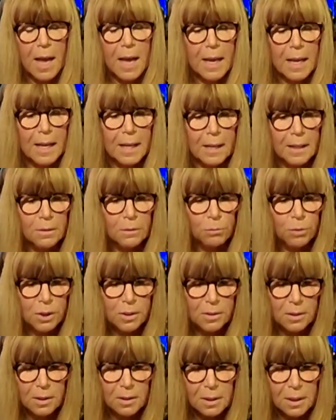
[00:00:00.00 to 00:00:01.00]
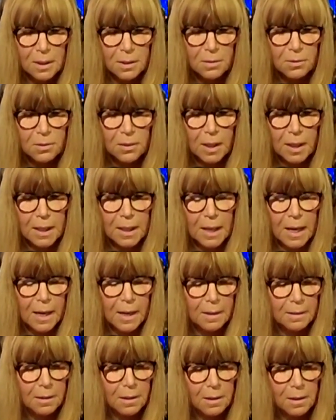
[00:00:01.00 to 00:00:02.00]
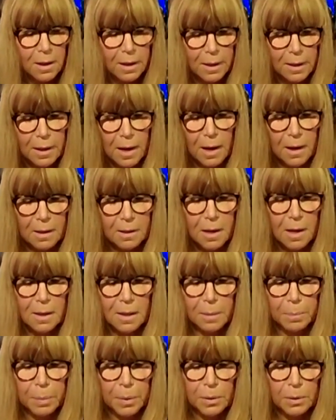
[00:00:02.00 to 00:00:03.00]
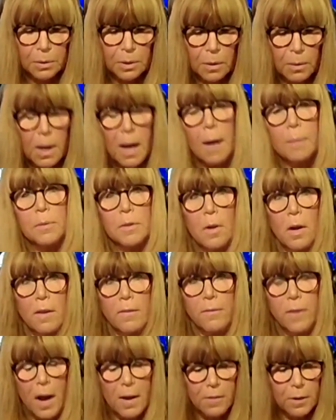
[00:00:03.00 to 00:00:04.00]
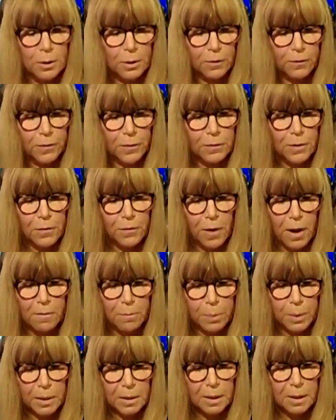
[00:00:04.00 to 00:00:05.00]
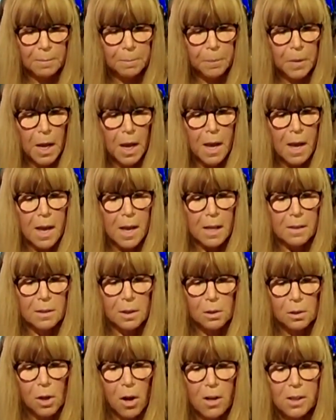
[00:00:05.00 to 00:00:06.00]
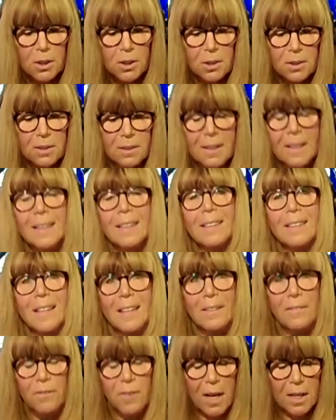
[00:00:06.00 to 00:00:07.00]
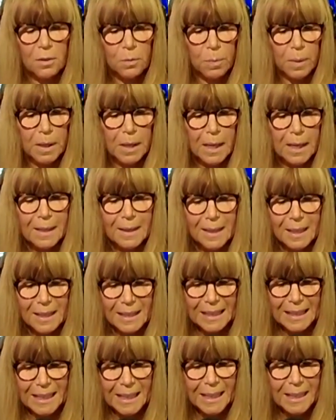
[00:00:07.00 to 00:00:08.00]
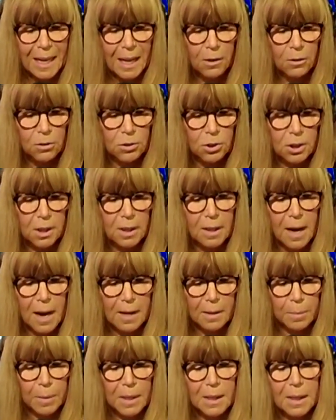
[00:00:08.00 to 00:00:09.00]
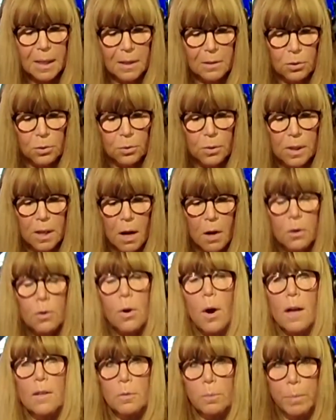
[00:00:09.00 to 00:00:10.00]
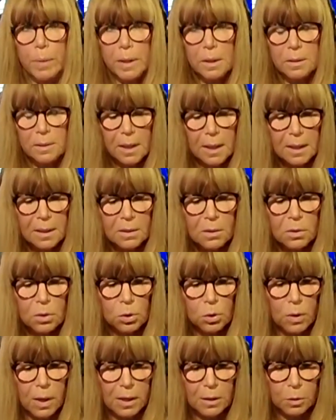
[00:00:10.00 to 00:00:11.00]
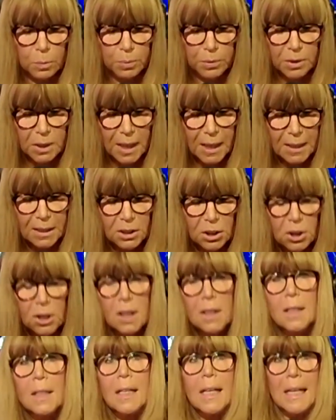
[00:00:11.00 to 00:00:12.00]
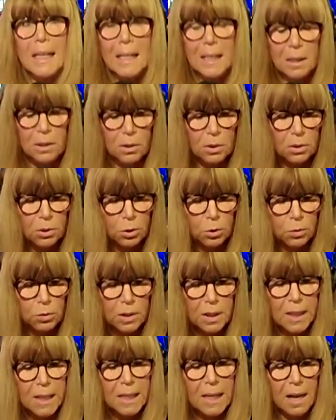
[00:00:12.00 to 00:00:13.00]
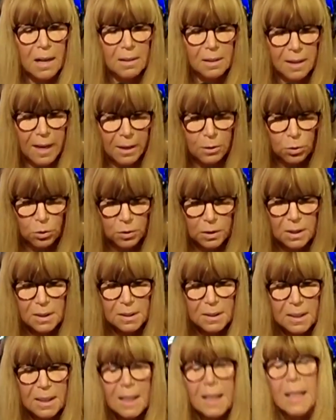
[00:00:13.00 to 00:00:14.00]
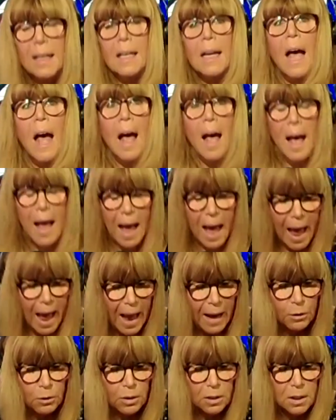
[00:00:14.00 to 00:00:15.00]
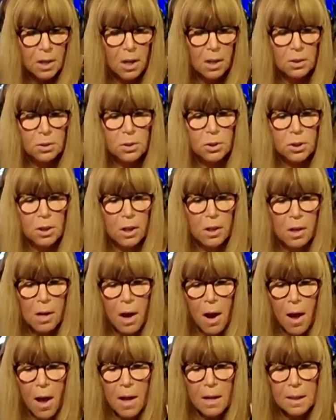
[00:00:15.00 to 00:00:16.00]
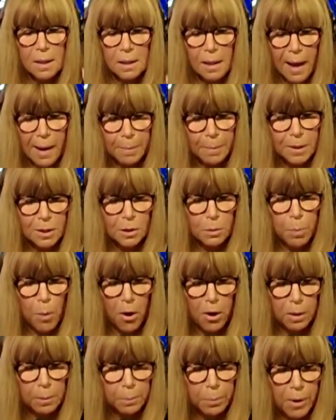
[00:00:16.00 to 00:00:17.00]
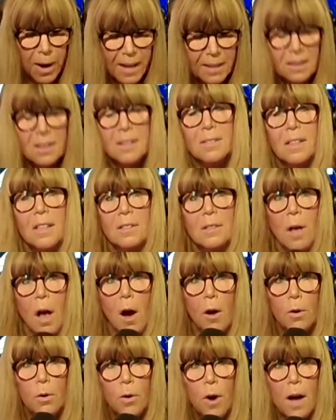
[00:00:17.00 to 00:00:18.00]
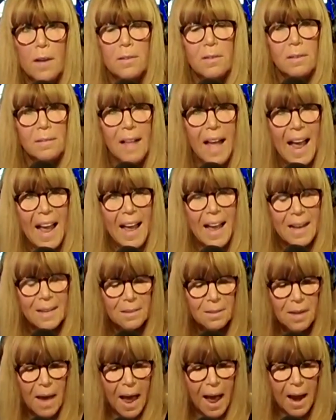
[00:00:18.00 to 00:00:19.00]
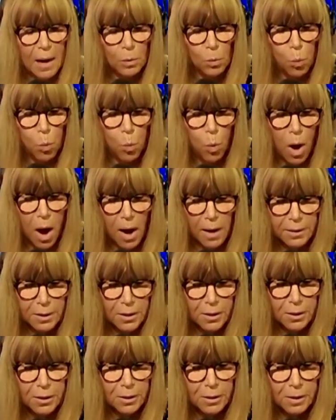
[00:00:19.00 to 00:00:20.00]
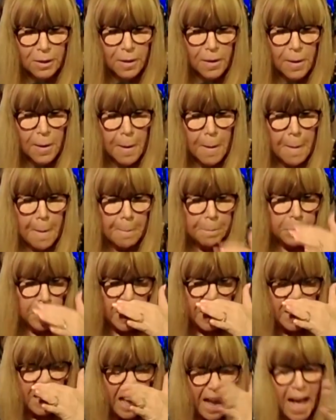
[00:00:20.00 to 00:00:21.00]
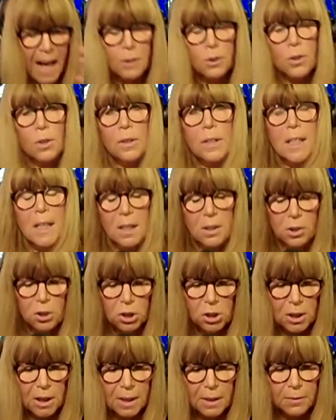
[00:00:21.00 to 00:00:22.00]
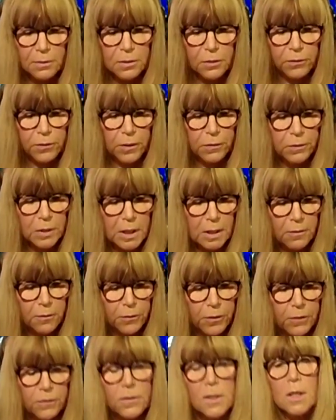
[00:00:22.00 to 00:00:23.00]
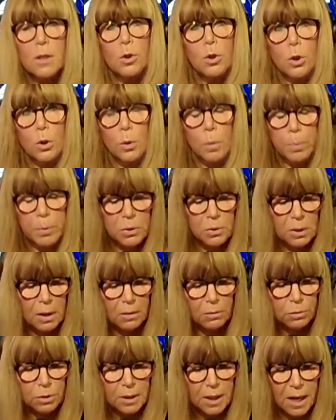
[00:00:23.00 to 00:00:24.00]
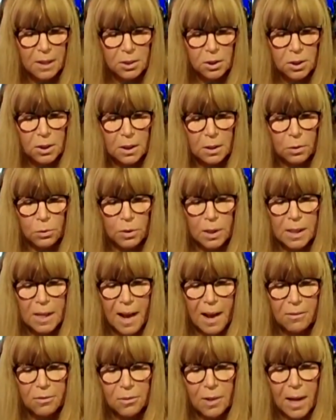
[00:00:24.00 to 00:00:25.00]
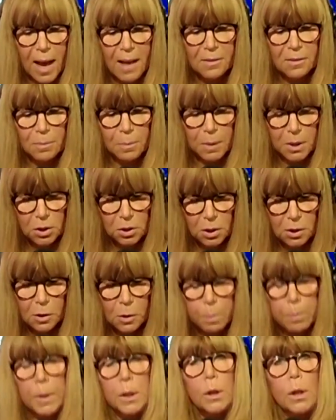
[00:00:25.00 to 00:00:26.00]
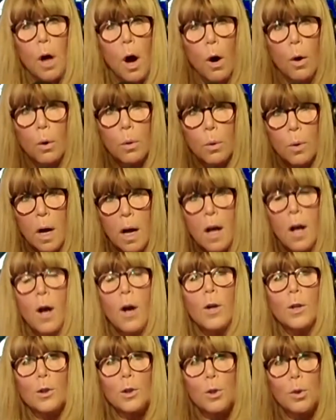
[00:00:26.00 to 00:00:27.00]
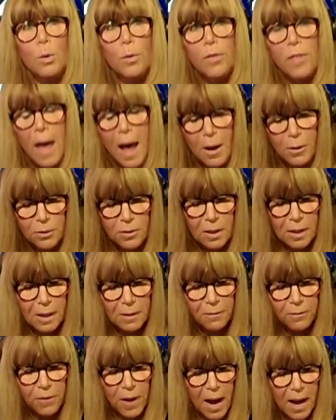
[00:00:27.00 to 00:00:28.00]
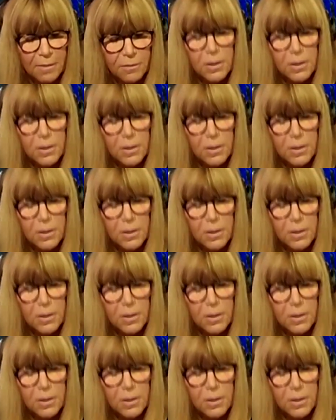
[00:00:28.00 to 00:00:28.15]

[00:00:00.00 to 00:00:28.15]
in resiliency and cutting $555 billion, the largest single investment in the clean energy economy in history across buildings, transportation, industry, electricity, agriculture, climate smart practices across land and water, It actually achieves 50 to 52% reduction in greenhouse gas emissions below 2005